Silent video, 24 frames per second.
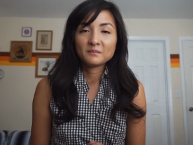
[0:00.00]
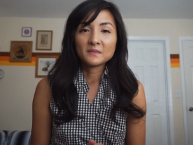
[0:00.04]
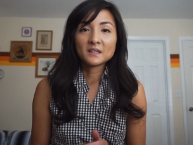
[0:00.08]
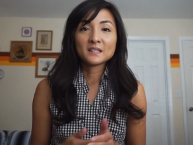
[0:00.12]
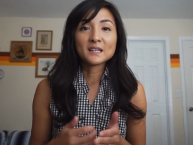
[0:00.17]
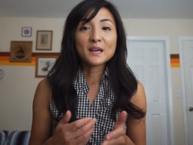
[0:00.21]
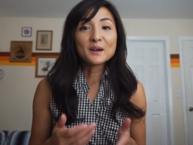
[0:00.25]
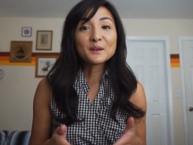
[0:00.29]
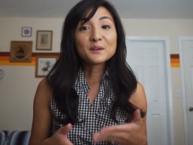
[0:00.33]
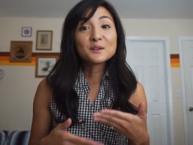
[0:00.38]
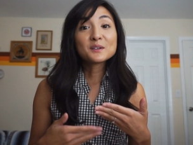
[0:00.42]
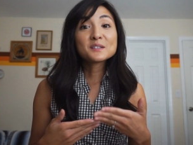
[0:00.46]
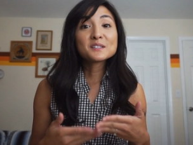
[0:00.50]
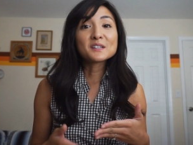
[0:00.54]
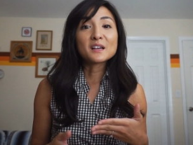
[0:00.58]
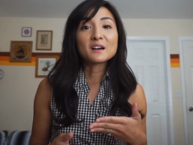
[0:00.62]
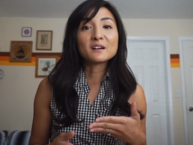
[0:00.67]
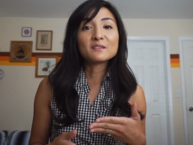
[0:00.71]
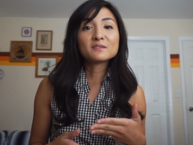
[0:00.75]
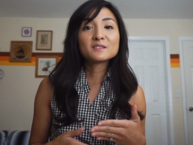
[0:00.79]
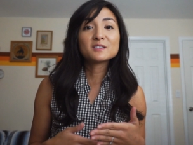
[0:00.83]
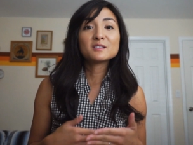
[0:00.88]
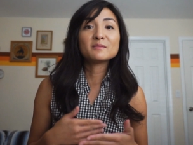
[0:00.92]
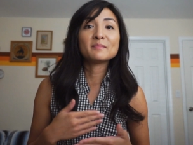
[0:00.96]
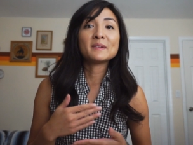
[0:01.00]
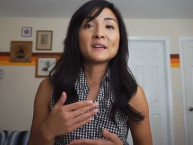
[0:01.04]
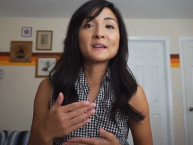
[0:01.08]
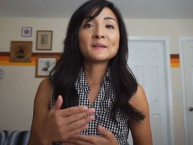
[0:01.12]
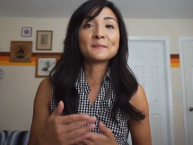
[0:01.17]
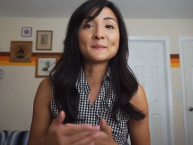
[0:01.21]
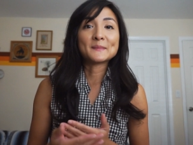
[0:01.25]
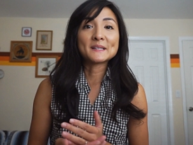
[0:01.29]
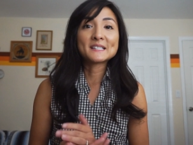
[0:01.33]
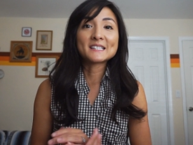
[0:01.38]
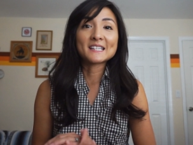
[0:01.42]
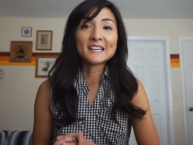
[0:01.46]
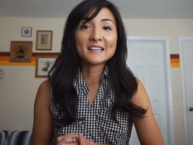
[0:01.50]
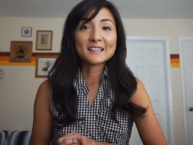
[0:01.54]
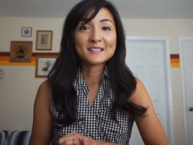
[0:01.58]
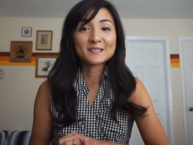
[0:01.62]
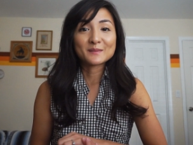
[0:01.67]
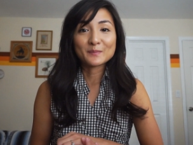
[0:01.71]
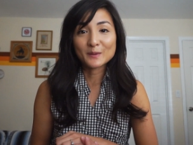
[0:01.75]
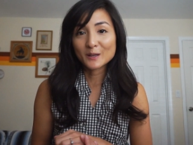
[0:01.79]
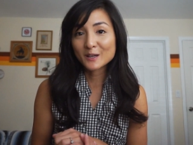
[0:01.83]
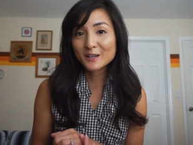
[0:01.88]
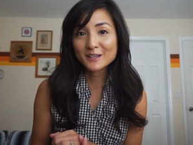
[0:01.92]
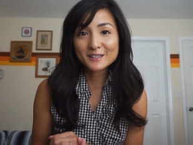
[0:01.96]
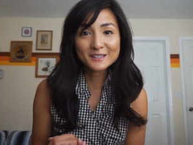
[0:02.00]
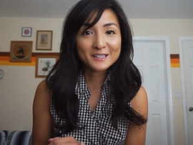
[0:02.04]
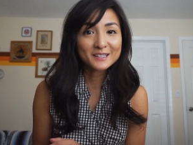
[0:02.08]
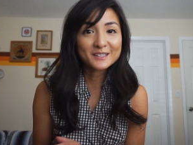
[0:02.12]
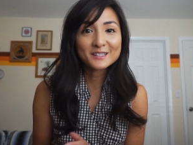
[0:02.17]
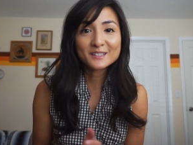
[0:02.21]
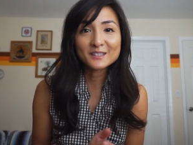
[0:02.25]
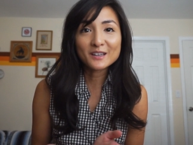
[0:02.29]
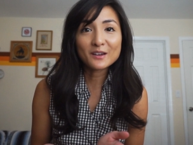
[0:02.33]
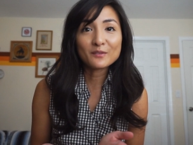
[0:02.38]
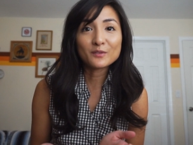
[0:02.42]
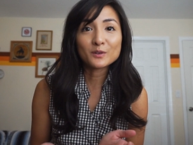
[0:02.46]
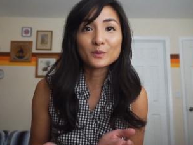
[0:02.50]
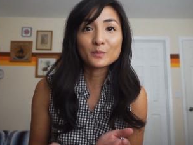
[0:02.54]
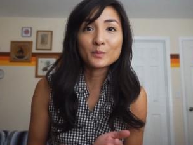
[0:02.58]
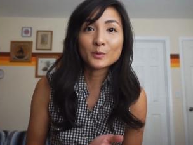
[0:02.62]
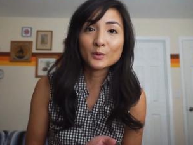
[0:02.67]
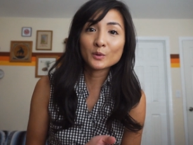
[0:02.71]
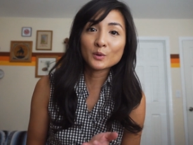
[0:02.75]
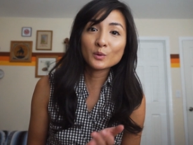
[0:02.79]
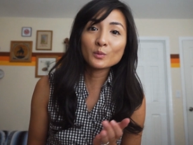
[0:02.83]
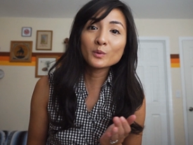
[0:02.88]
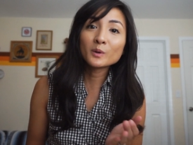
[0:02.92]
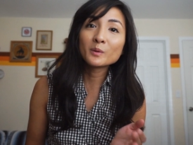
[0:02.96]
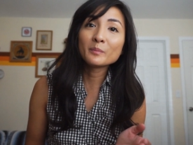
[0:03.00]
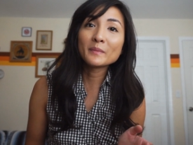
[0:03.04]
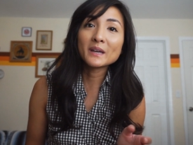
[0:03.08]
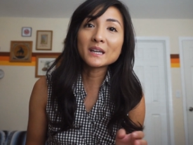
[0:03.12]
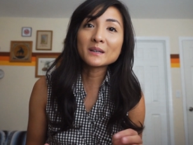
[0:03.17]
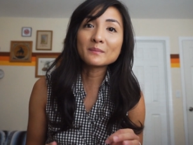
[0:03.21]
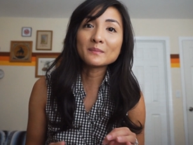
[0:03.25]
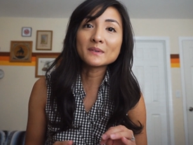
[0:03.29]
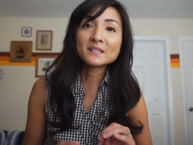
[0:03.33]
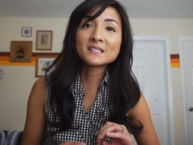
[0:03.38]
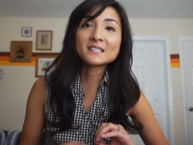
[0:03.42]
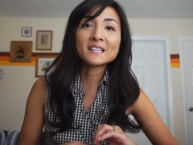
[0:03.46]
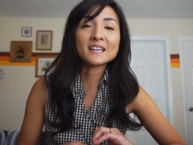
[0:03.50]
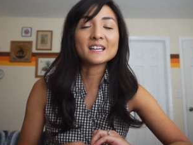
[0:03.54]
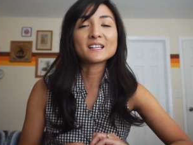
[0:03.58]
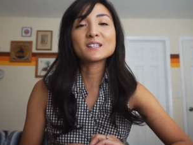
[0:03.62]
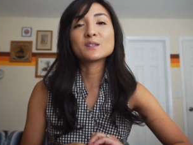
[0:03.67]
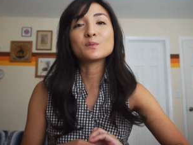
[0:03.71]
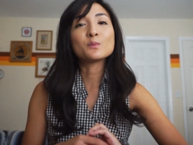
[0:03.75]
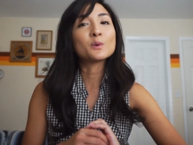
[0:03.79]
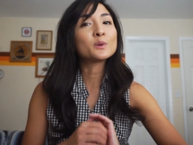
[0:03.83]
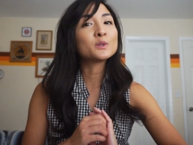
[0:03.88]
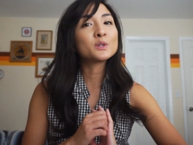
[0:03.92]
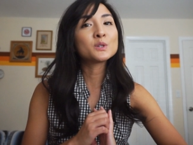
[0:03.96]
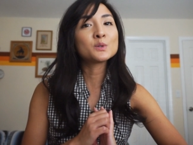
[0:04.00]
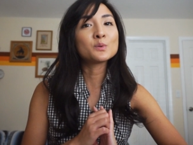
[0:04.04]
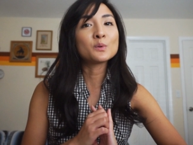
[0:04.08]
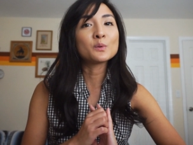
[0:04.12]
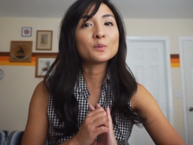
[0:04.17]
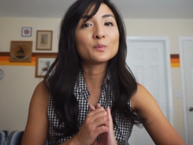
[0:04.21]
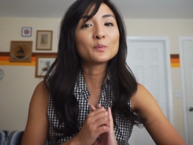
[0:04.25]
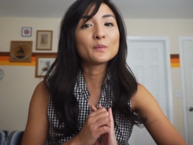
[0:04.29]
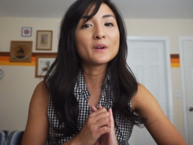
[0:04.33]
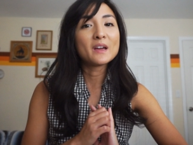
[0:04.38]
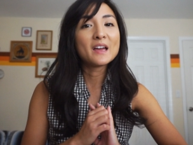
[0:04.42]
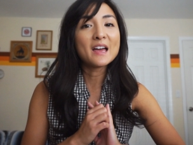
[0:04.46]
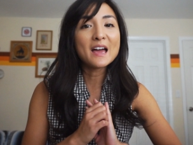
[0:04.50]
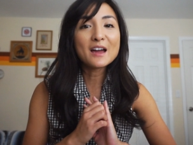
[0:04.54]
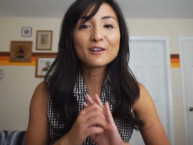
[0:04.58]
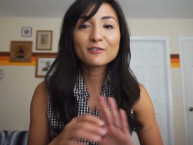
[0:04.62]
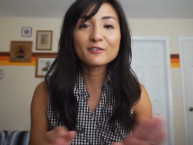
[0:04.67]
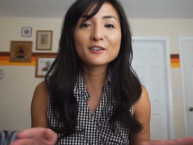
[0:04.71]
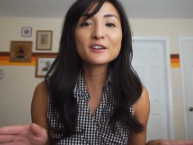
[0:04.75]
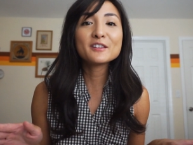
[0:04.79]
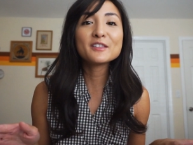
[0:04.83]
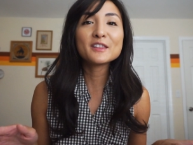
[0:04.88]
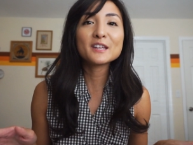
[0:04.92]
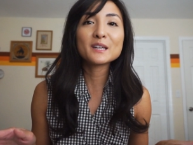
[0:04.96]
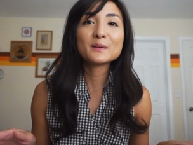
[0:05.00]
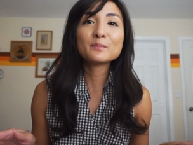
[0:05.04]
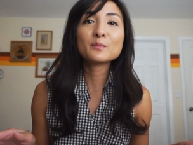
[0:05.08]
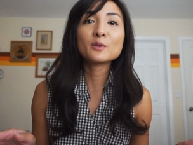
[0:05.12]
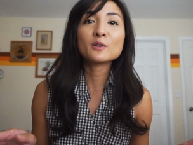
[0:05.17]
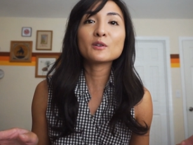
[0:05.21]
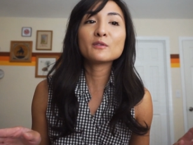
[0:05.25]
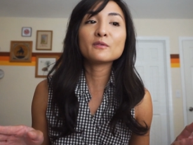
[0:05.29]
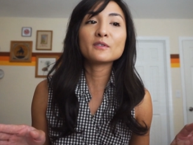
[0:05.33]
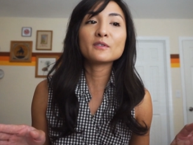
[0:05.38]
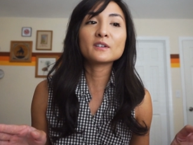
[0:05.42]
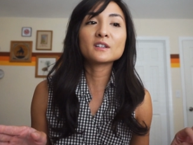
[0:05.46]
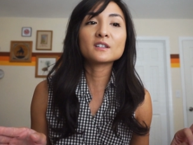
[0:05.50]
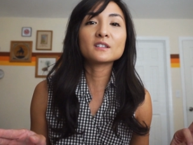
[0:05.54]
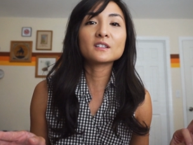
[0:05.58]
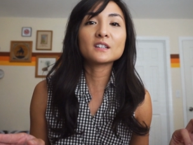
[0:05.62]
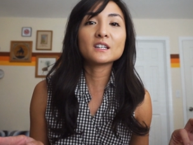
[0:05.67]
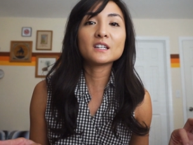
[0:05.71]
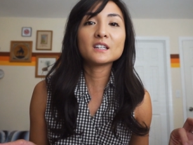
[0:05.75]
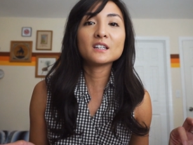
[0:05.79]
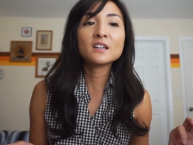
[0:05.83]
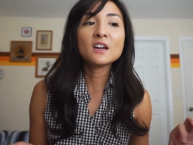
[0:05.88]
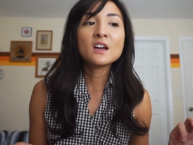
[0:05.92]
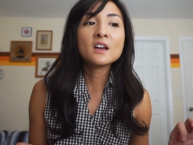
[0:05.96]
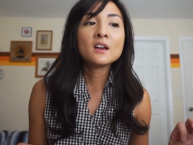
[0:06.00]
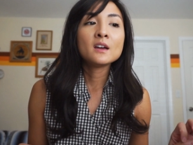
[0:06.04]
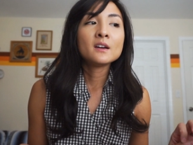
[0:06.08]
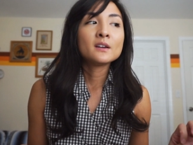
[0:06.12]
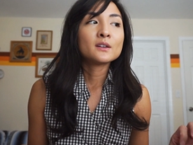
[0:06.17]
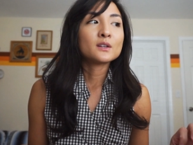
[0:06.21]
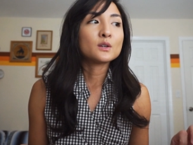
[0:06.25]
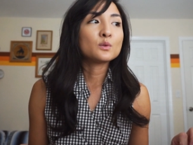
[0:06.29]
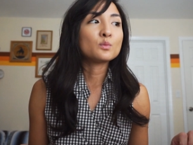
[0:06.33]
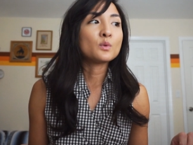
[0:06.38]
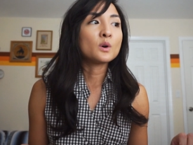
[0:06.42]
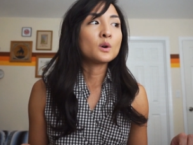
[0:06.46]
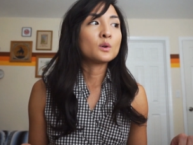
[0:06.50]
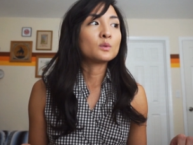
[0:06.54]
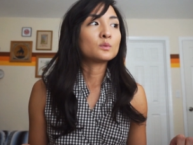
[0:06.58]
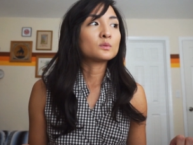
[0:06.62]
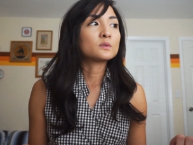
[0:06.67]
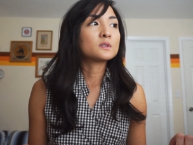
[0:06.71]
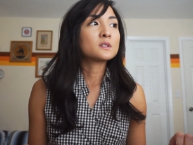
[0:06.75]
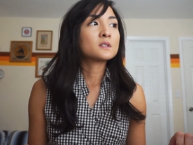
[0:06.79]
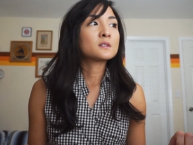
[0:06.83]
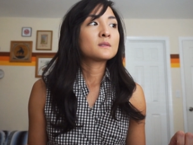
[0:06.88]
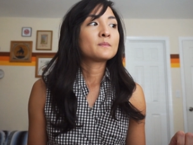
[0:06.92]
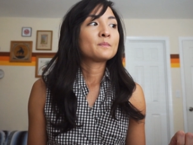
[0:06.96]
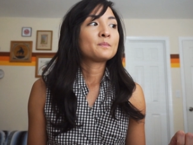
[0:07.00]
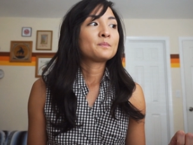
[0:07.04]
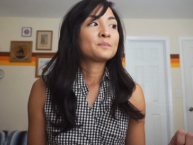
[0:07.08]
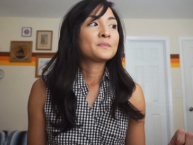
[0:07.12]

Allow yourself to make mistakes because it's inevitable. You will make mistakes. You won't do everything perfectly. You won't